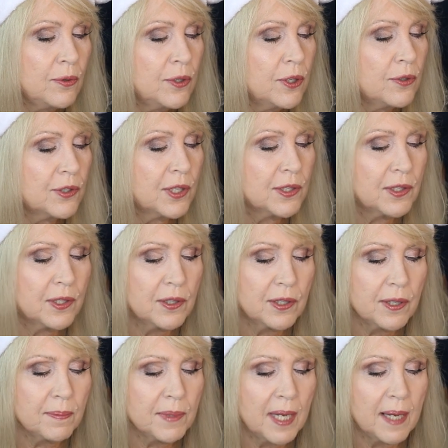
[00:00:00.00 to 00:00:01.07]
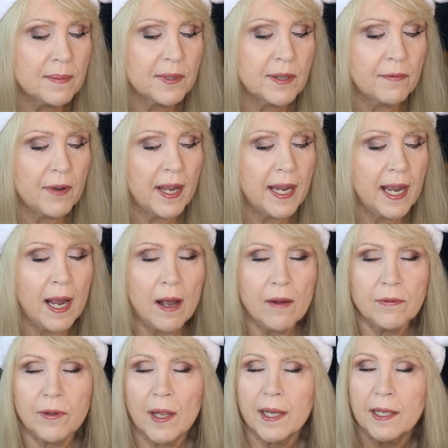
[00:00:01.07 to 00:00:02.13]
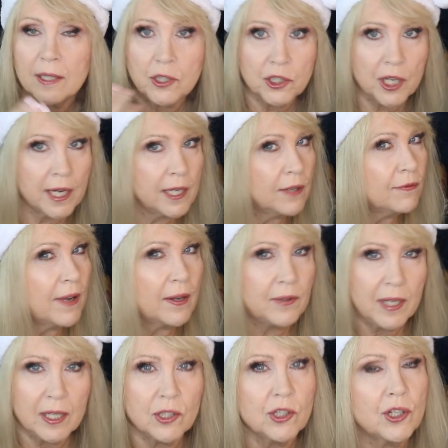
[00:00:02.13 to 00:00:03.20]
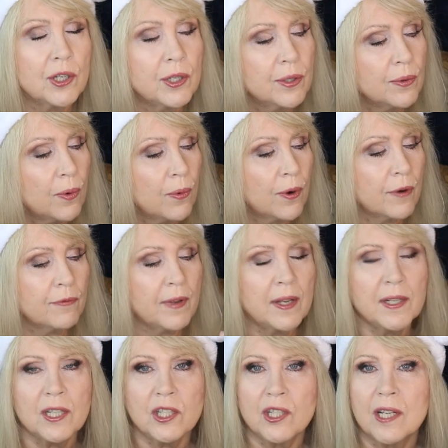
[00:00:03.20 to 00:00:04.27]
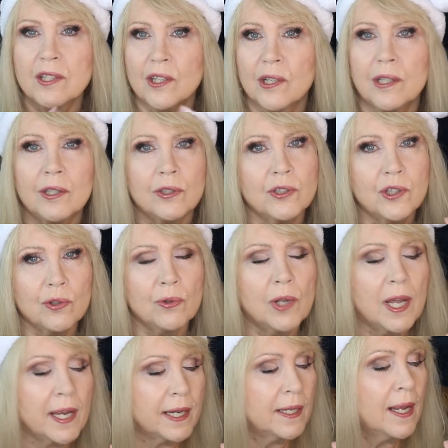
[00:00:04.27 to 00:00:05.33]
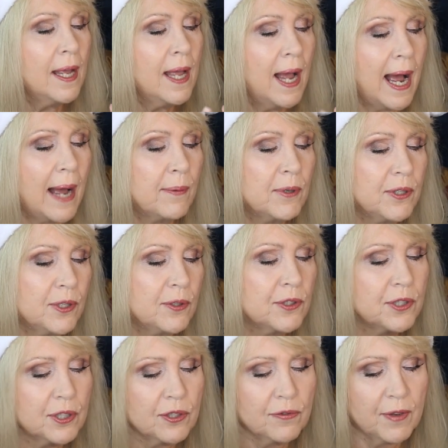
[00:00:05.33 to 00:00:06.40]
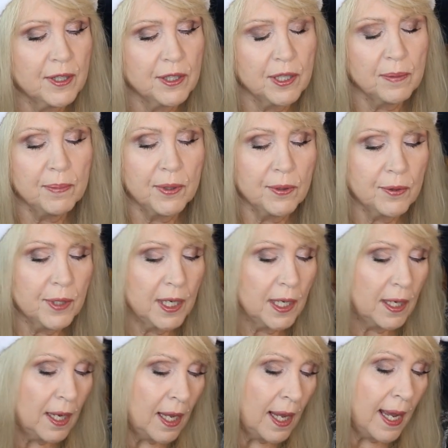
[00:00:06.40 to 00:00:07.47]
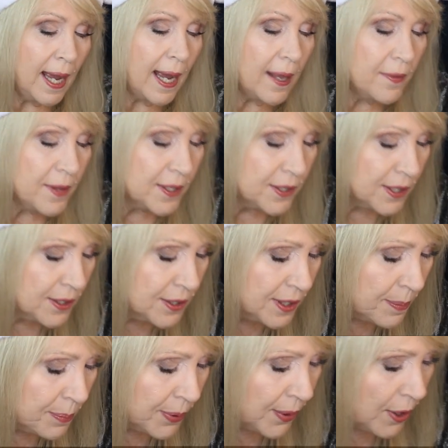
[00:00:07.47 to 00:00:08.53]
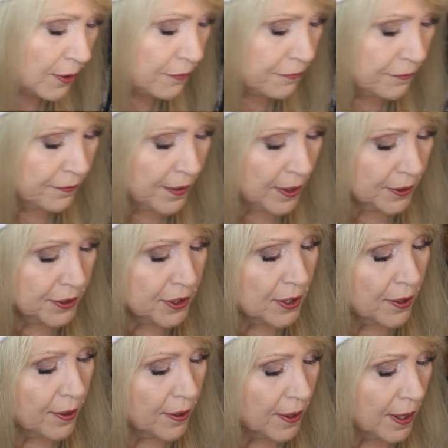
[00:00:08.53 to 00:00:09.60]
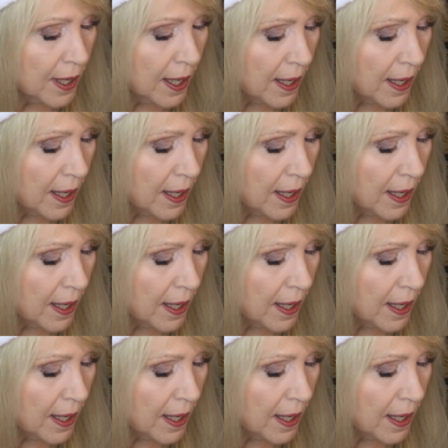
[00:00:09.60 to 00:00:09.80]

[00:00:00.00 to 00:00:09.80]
use this, and sometimes if I have like a shiny foundation or a foundation that's a little too light, I will use this Fenty Beauty, and this is the Pro Filter